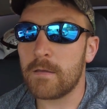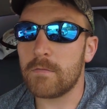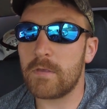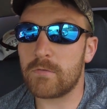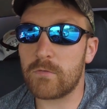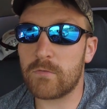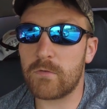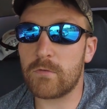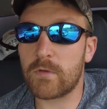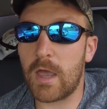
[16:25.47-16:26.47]
This is
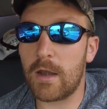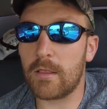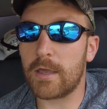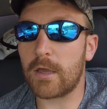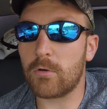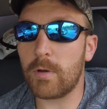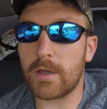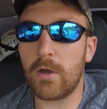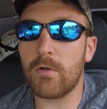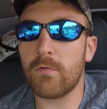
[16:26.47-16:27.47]
just kind of like a quick
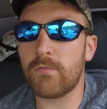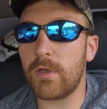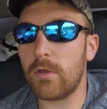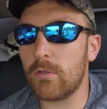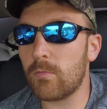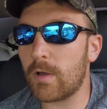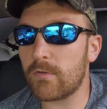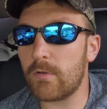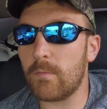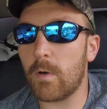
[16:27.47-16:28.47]
overview. There
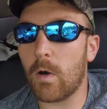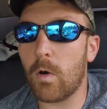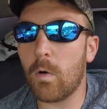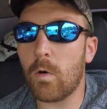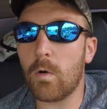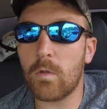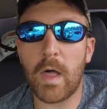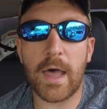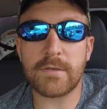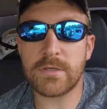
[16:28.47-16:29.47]
wasn't a whole
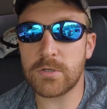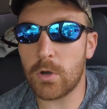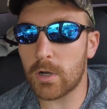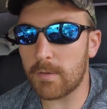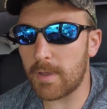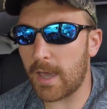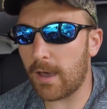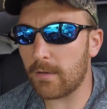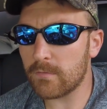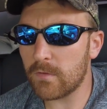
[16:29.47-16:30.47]
lot to talk
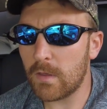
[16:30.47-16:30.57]
about.